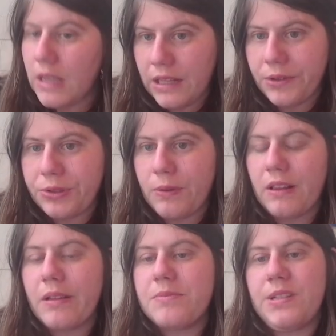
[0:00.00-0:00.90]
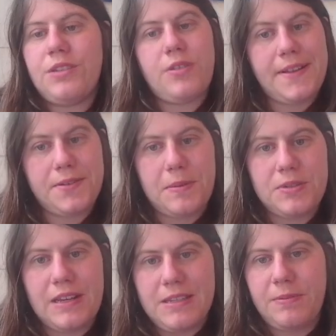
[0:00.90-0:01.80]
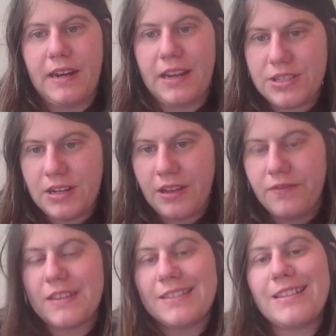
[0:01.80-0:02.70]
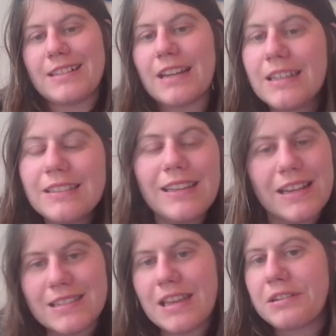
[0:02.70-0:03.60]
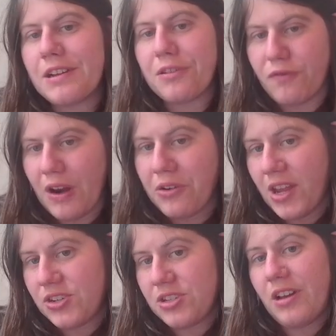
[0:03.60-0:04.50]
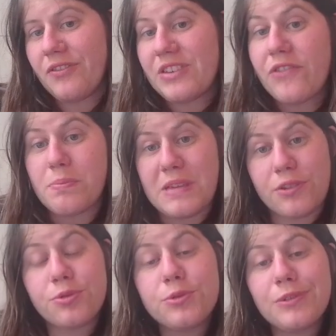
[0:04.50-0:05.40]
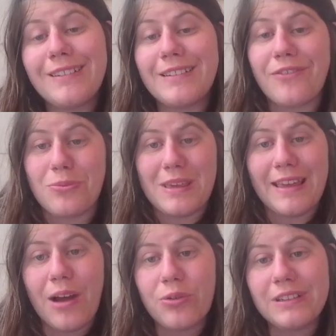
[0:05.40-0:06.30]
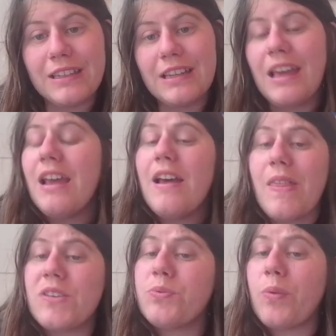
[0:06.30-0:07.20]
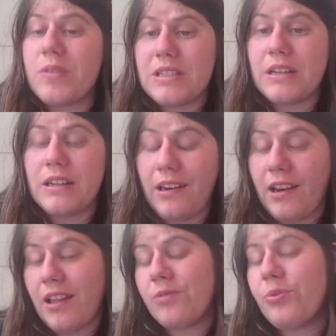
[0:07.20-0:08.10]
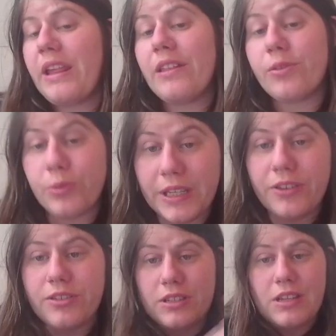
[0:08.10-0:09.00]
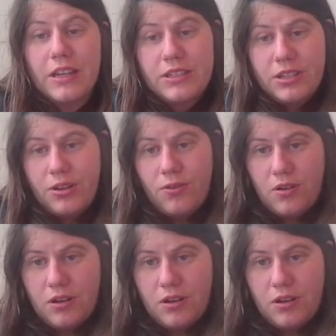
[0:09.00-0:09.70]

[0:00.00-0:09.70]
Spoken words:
Hello and welcome to the transcription explanation of this design. It is yet another variation of Never Be Cruel, Never Be Cowardly. This one was done in a regular linear design to go